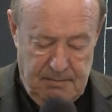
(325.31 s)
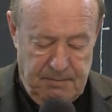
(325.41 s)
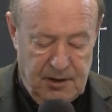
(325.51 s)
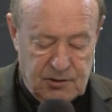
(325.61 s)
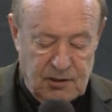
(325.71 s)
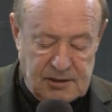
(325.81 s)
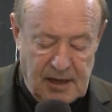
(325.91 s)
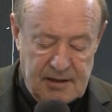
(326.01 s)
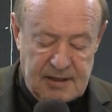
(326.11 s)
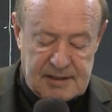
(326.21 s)
but has
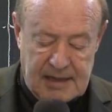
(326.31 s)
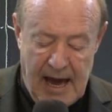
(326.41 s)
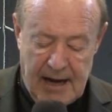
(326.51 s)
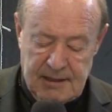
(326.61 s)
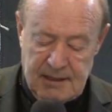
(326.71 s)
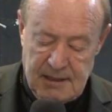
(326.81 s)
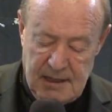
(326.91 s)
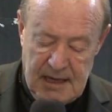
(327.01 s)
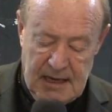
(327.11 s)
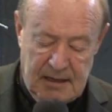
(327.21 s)
also discarded the
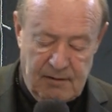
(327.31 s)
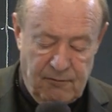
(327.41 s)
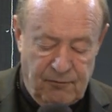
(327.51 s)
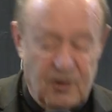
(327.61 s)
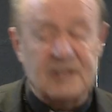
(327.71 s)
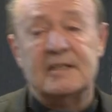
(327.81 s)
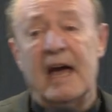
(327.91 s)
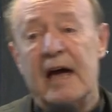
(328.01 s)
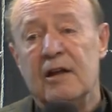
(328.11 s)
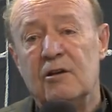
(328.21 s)
need for a
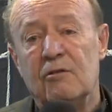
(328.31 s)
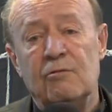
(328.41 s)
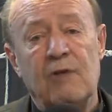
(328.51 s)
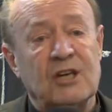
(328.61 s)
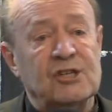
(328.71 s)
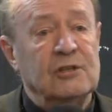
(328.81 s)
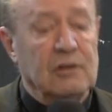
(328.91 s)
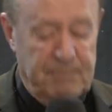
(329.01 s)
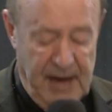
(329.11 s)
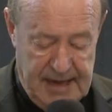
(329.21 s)
sound
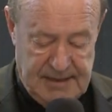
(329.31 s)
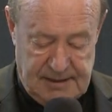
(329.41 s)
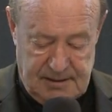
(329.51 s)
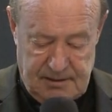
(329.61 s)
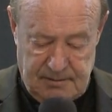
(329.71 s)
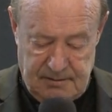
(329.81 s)
rational base.